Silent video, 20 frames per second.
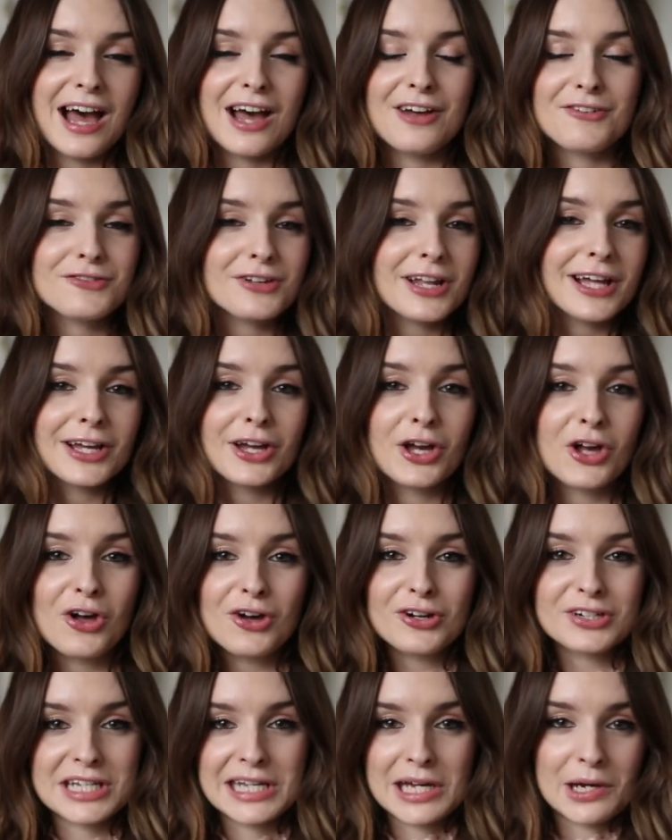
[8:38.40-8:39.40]
I feel like a
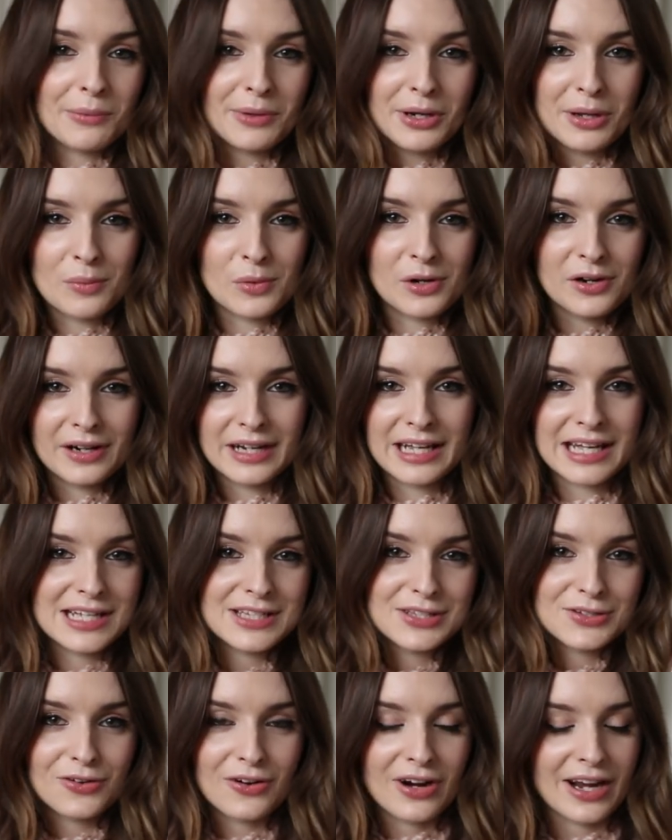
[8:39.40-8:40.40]
cocktail when I'm wearing it.
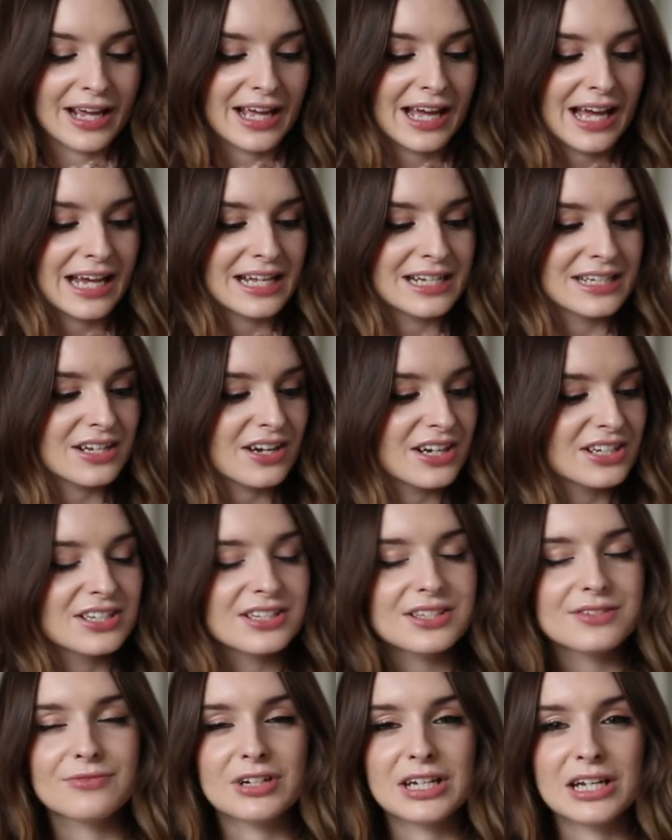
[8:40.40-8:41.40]
It's great, and I
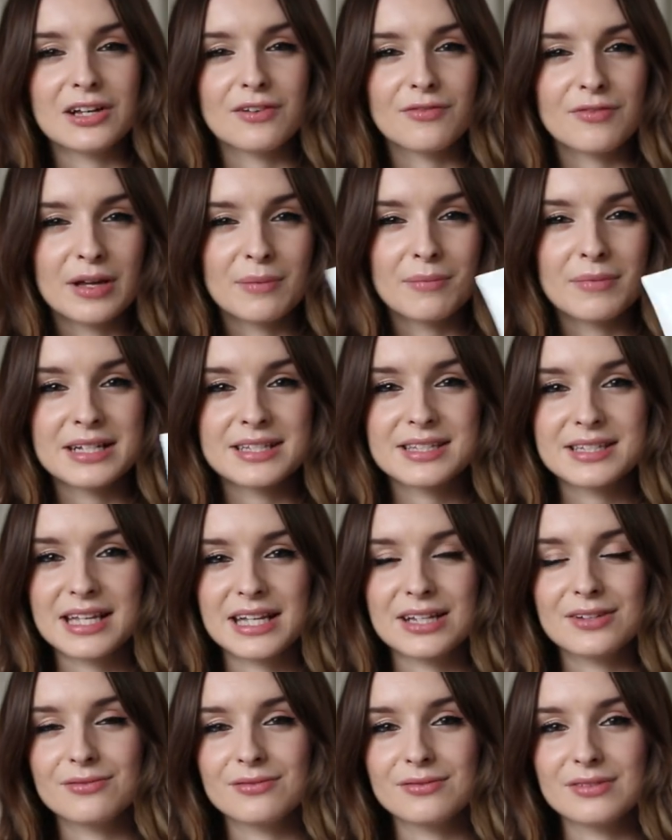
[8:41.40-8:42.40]
just really love it. My
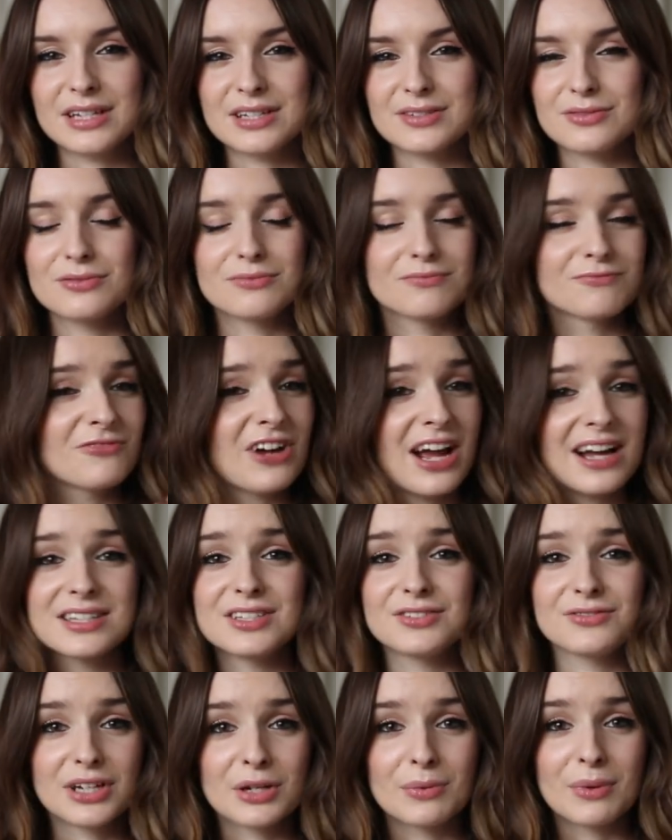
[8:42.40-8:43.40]
skin hasn't
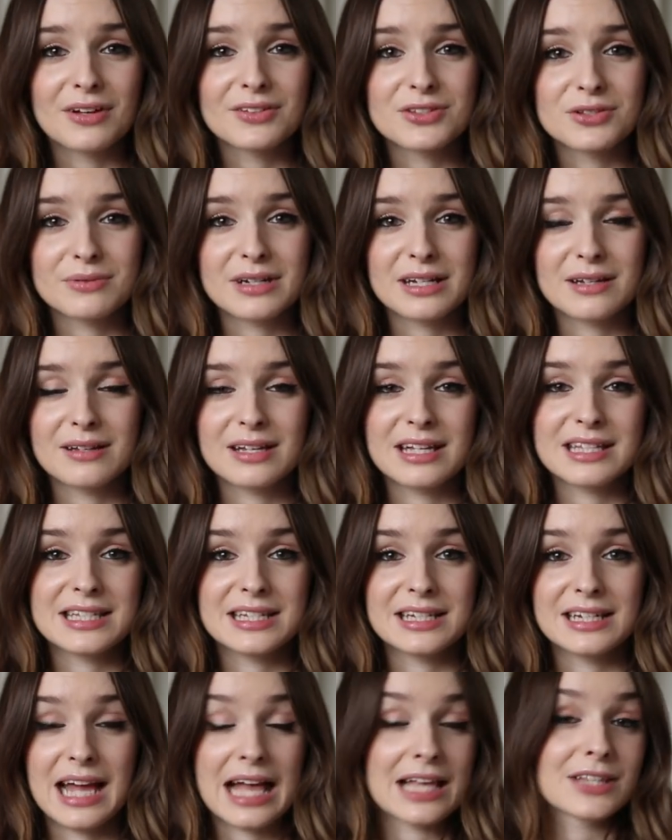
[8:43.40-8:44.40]
reacted really well to it, as
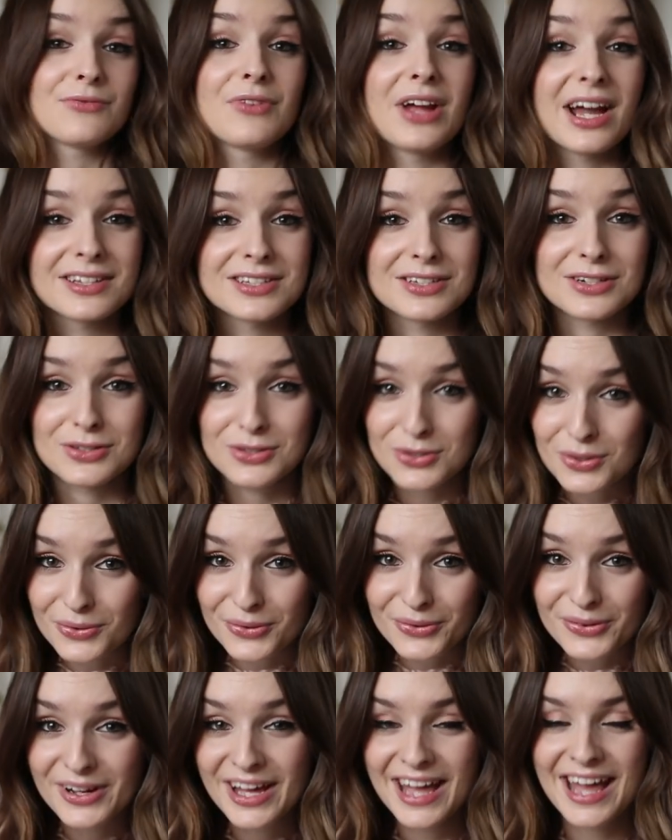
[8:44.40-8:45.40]
in it hasn't reacted at
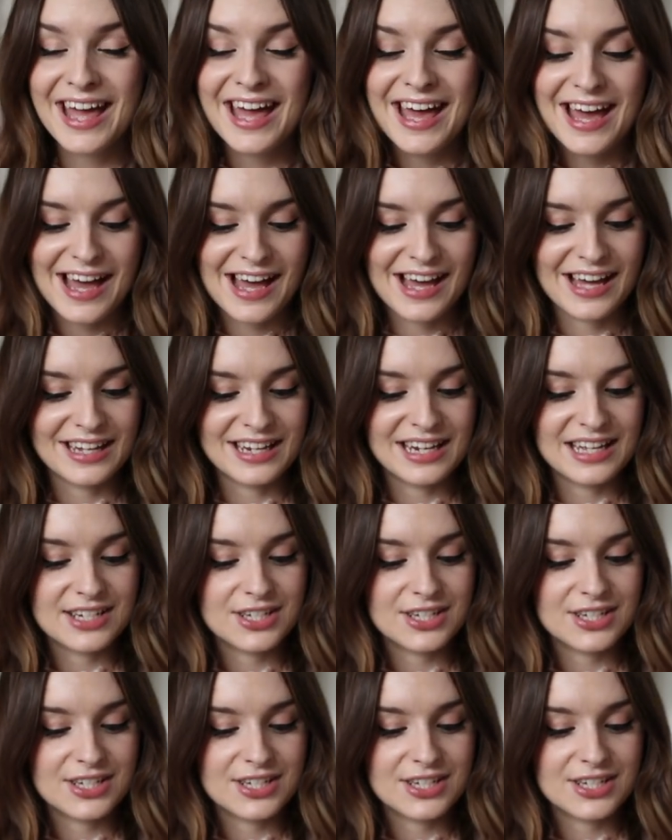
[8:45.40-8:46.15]
all. And